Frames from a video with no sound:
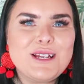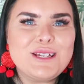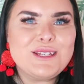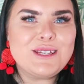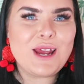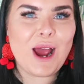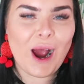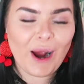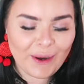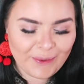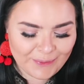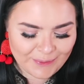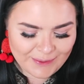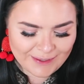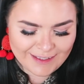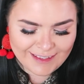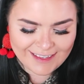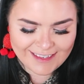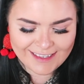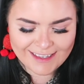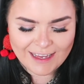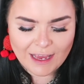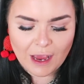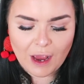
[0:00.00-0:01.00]

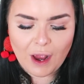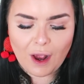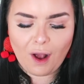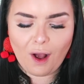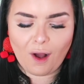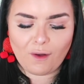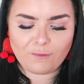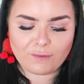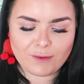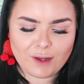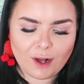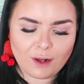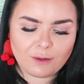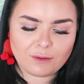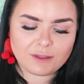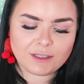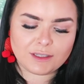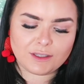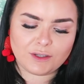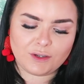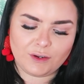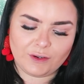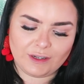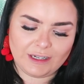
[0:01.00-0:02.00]
tones of
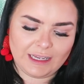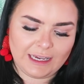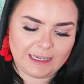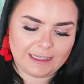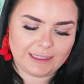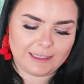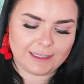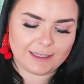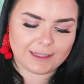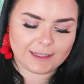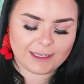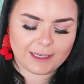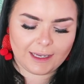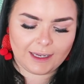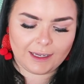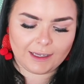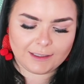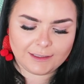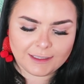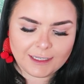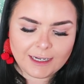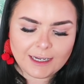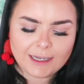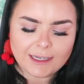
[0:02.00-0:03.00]
golden honey to
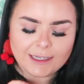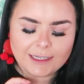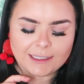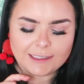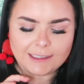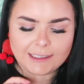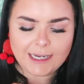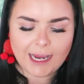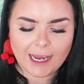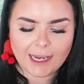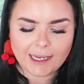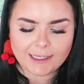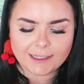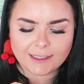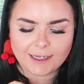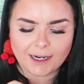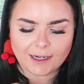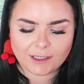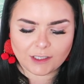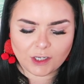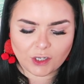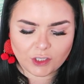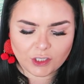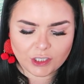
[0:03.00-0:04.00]
skin, contains
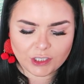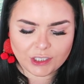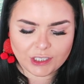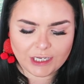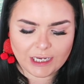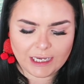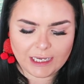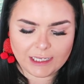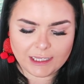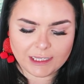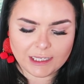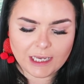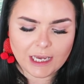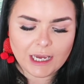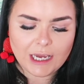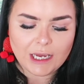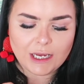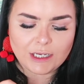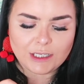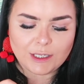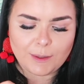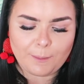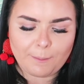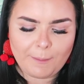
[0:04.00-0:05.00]
technologies
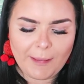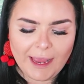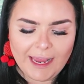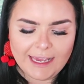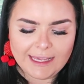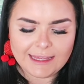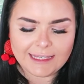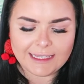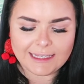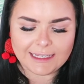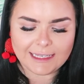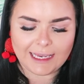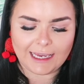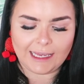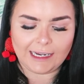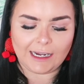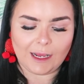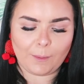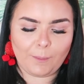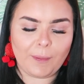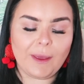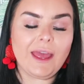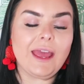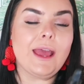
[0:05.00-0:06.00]
to make the
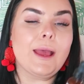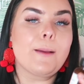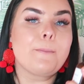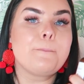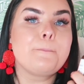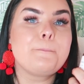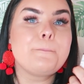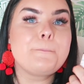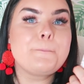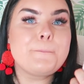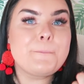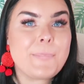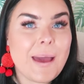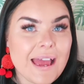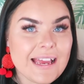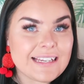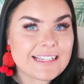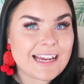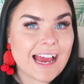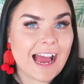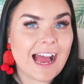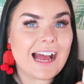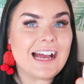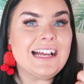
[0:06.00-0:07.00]
skin appear
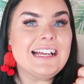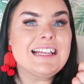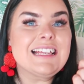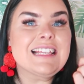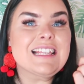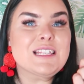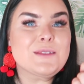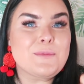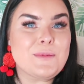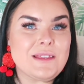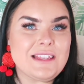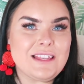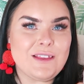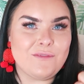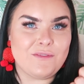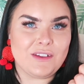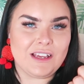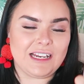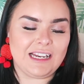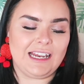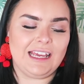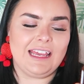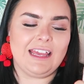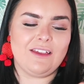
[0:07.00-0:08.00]
better,
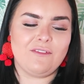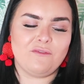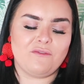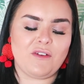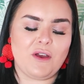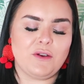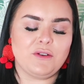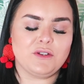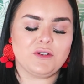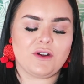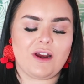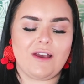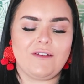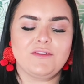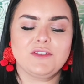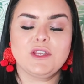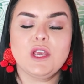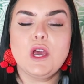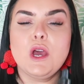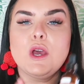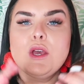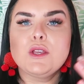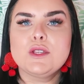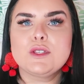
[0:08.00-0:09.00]
specifically in photographs.
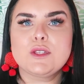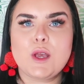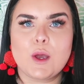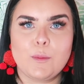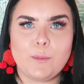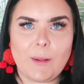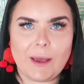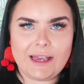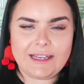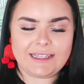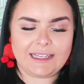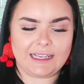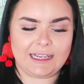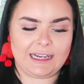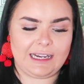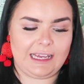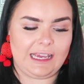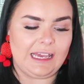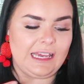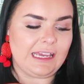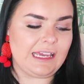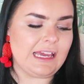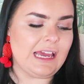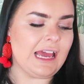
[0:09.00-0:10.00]
So
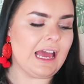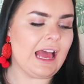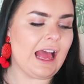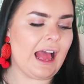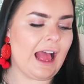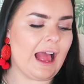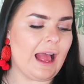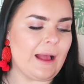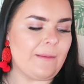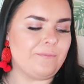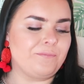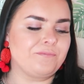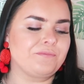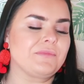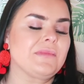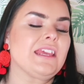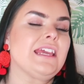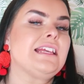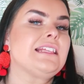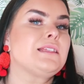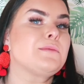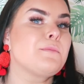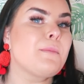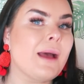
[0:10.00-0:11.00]
basically
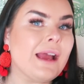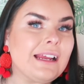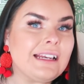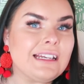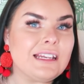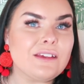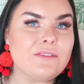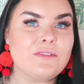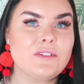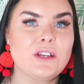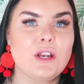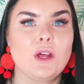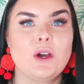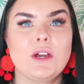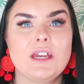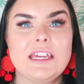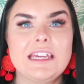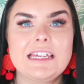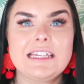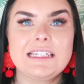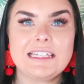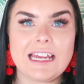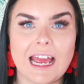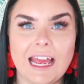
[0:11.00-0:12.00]
it's mainly for
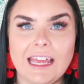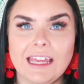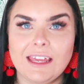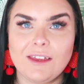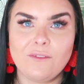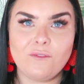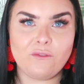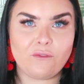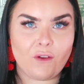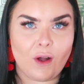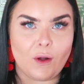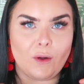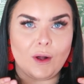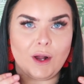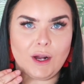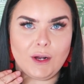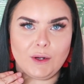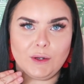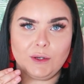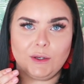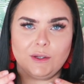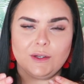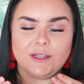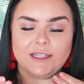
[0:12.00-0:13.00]
like taking
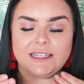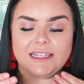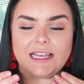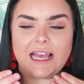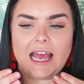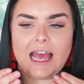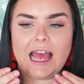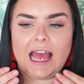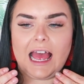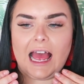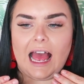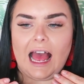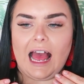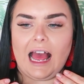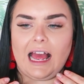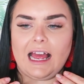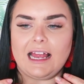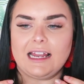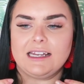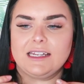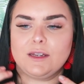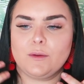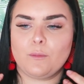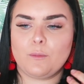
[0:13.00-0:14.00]
photos
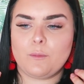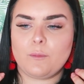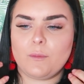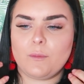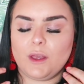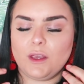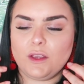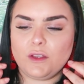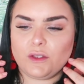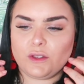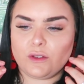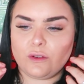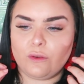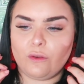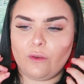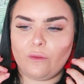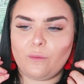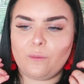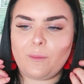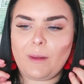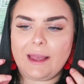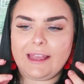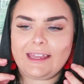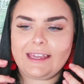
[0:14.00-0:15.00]
and sort of
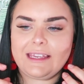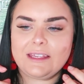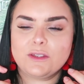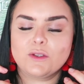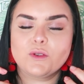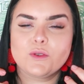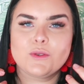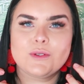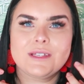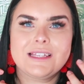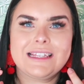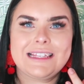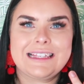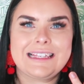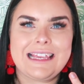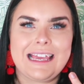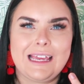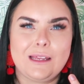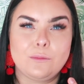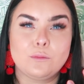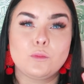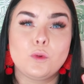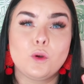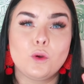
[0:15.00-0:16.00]
making your
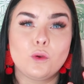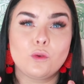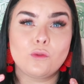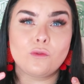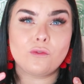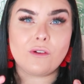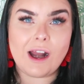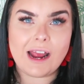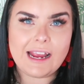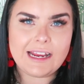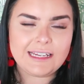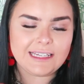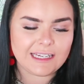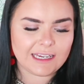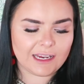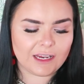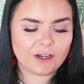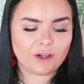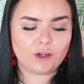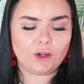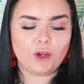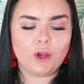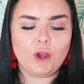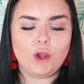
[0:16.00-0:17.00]
skin more
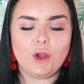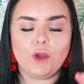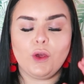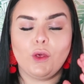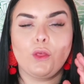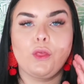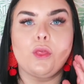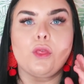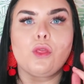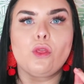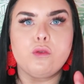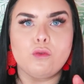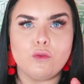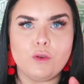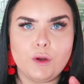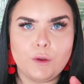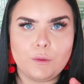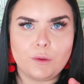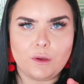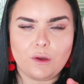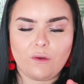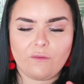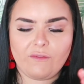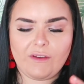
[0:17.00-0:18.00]
radiant
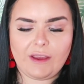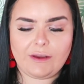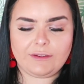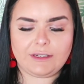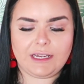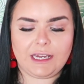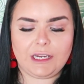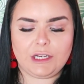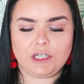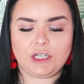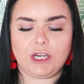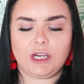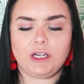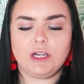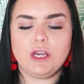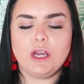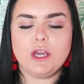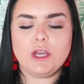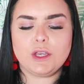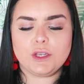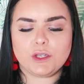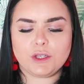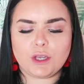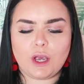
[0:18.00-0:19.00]
through your foundation.
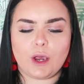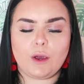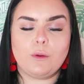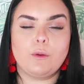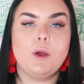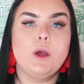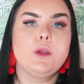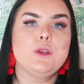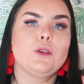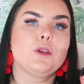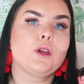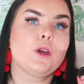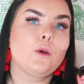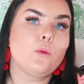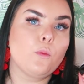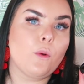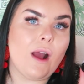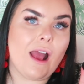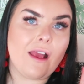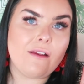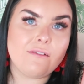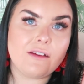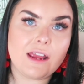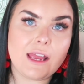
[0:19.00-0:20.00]
So you can
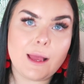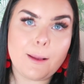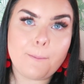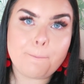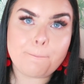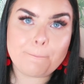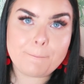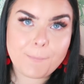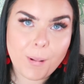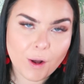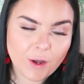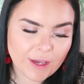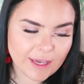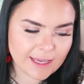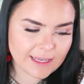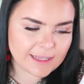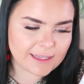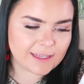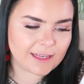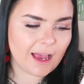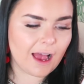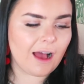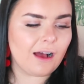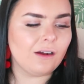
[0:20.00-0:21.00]
wear it by
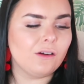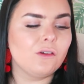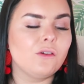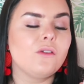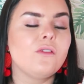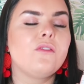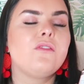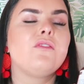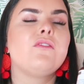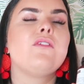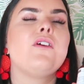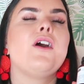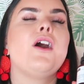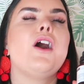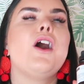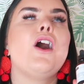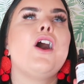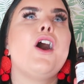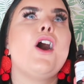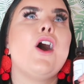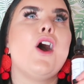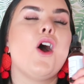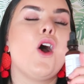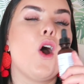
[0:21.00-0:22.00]
itself,
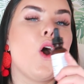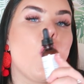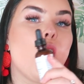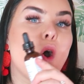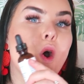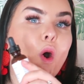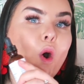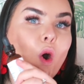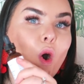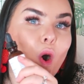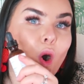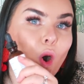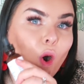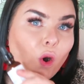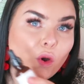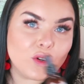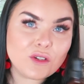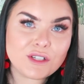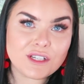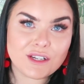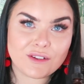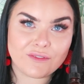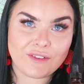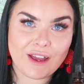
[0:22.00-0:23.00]

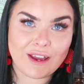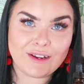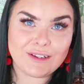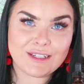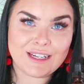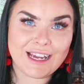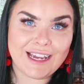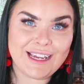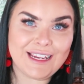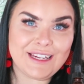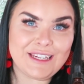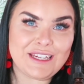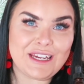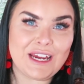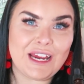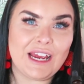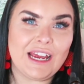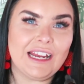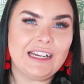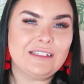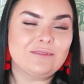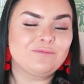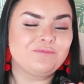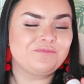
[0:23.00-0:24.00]
under
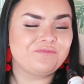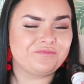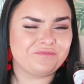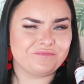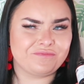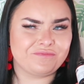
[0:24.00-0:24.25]
foundation.